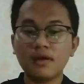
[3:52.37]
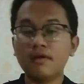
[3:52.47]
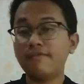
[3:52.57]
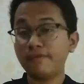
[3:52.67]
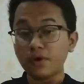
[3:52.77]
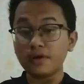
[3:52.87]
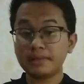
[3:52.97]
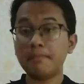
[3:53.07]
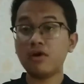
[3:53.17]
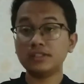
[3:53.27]
For the
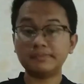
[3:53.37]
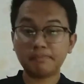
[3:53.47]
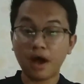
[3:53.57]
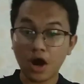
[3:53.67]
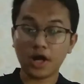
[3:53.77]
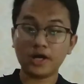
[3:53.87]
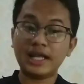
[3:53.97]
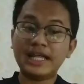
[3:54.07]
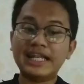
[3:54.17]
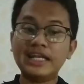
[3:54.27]
most part,
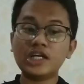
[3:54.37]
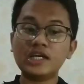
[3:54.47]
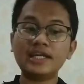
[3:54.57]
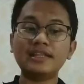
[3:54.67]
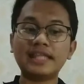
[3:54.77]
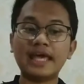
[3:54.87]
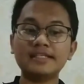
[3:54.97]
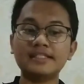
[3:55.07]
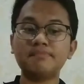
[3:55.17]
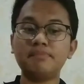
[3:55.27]
learning
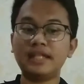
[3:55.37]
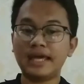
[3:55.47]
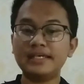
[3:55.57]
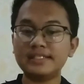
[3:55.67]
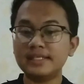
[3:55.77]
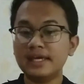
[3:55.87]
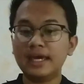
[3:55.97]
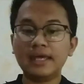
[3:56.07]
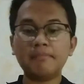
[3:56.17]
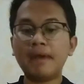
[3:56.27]
takes place
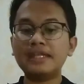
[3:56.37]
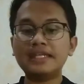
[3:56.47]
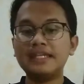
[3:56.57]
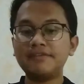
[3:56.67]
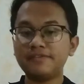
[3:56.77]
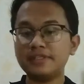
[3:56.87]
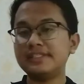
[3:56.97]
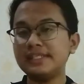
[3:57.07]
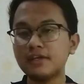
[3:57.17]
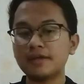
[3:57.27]
in many different
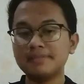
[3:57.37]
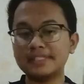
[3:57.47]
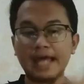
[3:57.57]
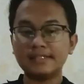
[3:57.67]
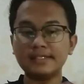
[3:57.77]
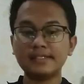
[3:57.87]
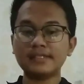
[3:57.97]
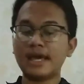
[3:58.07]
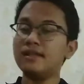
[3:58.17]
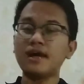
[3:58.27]
circumstances
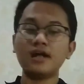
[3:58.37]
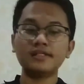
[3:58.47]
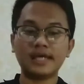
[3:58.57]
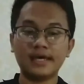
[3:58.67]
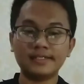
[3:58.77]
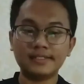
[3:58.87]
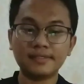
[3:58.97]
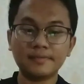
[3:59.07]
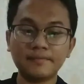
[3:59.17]
and contexts.